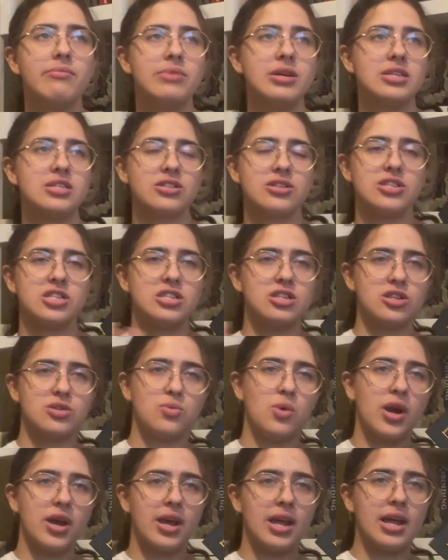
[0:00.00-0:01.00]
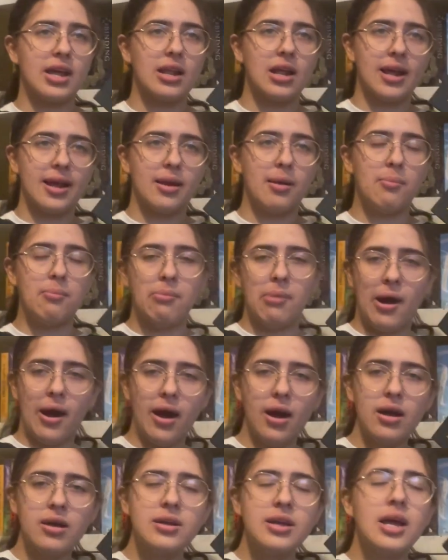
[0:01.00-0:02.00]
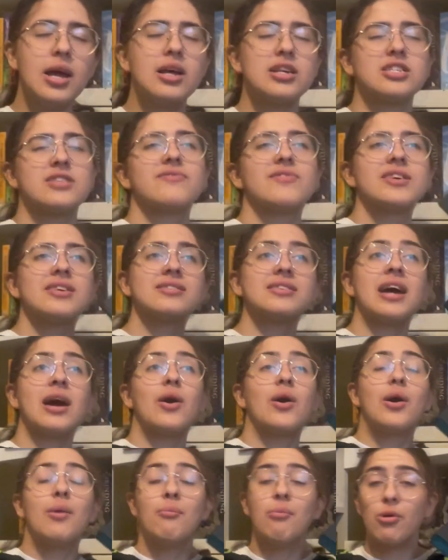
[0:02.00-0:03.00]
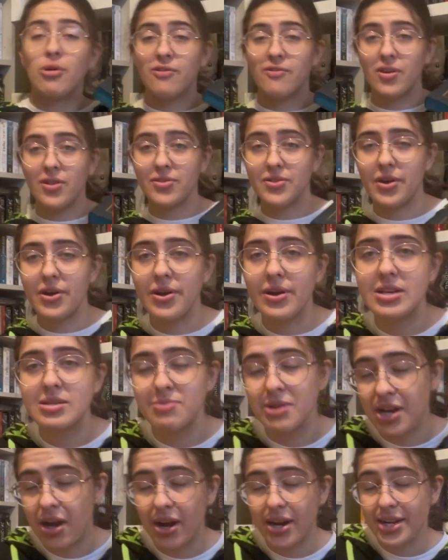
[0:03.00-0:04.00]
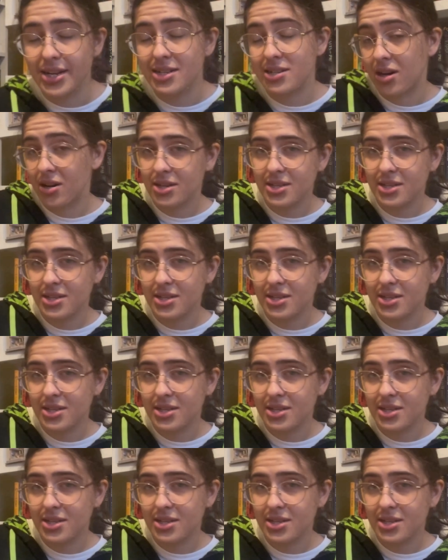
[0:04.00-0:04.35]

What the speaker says: So she's just working in like a bar. She figures out her boyfriend though has been hiding dark